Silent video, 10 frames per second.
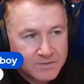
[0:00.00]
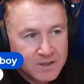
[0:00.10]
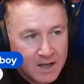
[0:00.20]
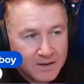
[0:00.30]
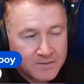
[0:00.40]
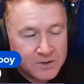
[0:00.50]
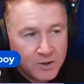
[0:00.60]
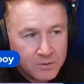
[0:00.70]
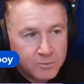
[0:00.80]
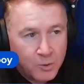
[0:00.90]

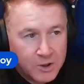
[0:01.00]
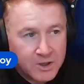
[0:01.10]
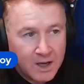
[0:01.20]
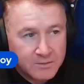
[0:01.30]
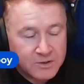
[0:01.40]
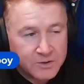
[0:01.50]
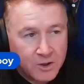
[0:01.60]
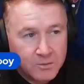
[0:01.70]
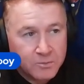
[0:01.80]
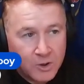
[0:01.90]
I've
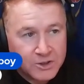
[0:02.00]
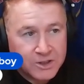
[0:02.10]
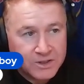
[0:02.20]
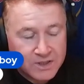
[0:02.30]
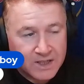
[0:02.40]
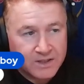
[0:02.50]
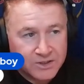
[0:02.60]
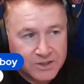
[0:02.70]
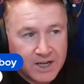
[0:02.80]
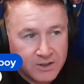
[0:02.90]
stopped watching
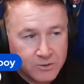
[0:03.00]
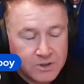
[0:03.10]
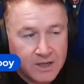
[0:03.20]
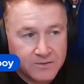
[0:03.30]
certain channels.